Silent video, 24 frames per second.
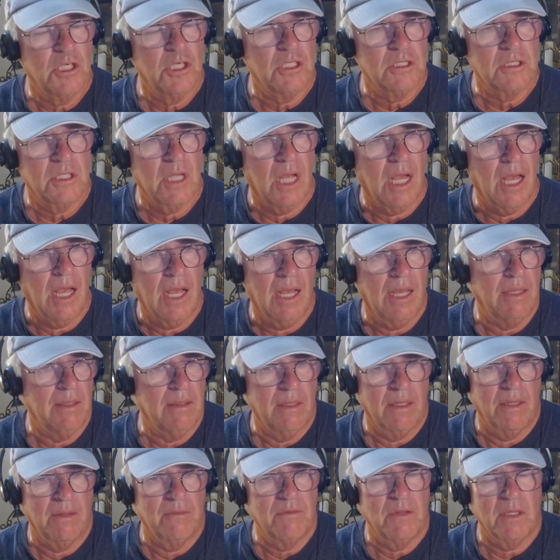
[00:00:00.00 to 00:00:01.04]
just, I
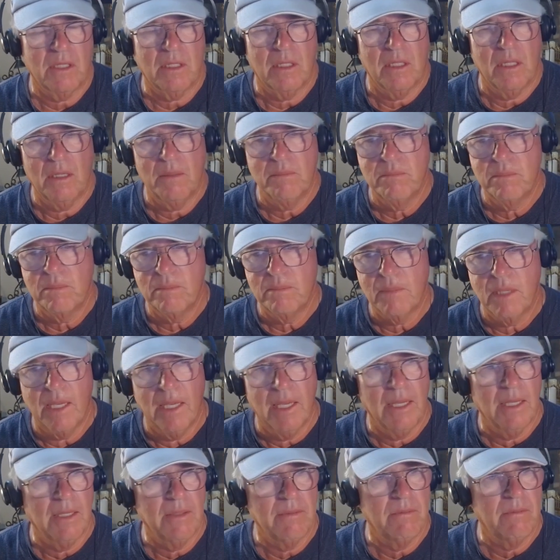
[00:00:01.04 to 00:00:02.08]
love the club.
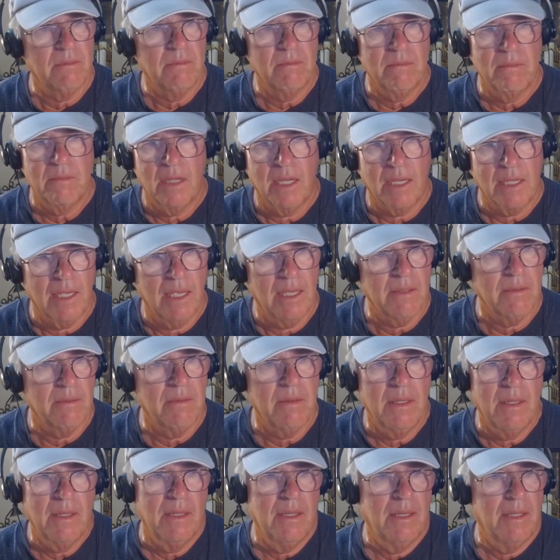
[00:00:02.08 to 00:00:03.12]
And again,
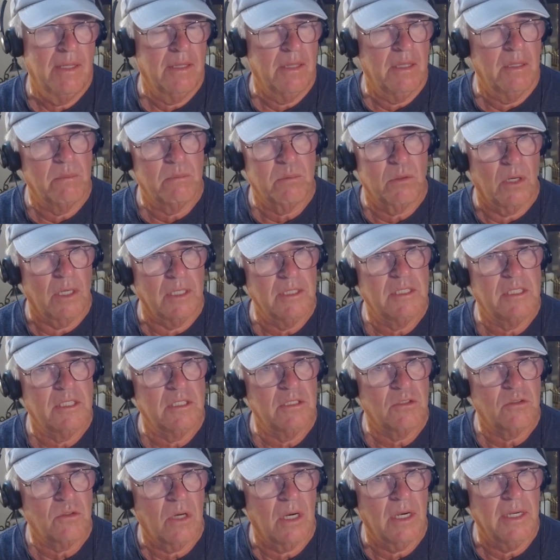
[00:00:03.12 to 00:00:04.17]
the price
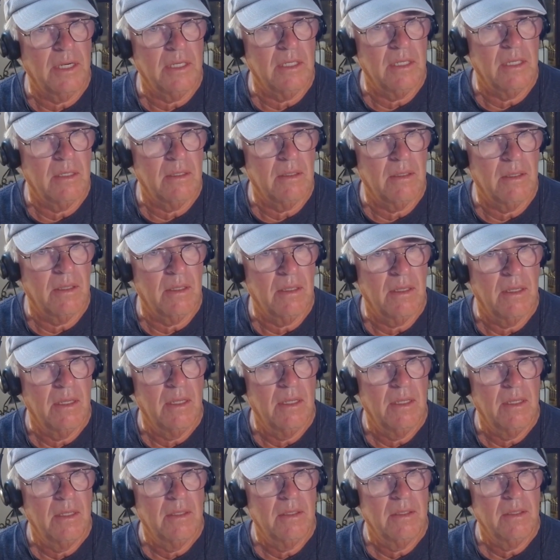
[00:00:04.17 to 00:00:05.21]
is right.
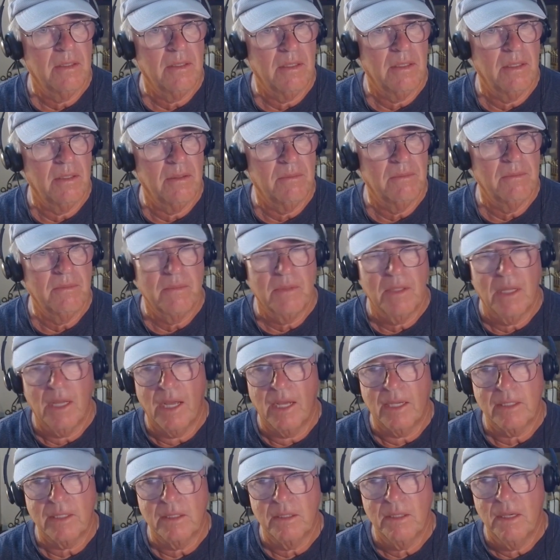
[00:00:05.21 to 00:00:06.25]

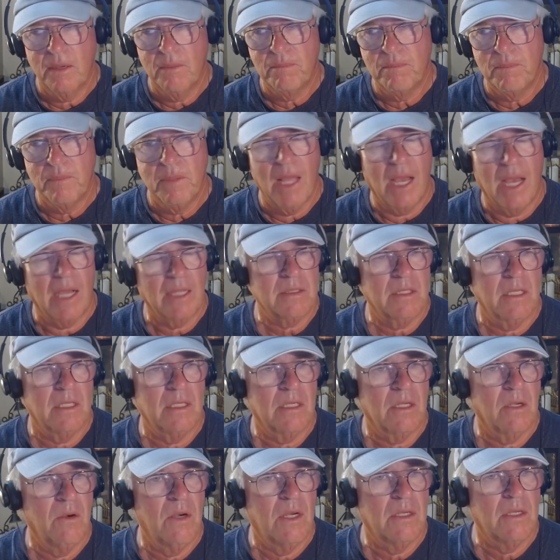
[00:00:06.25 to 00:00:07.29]
I not going to
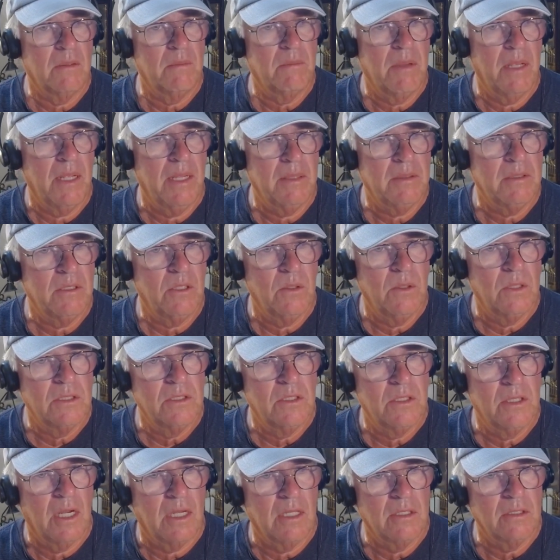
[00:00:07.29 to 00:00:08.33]
go out and pay
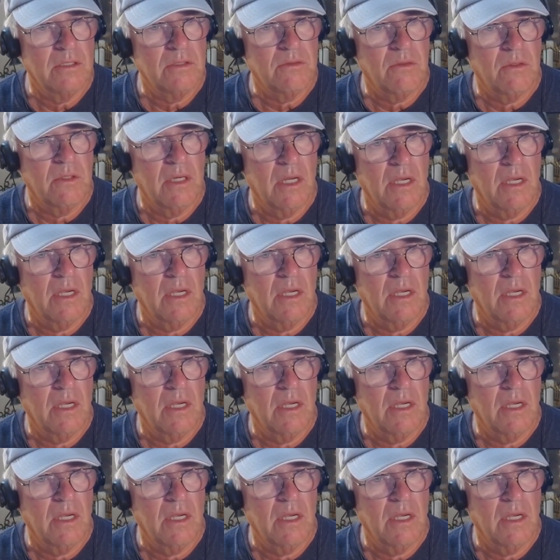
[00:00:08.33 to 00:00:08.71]
$200 for an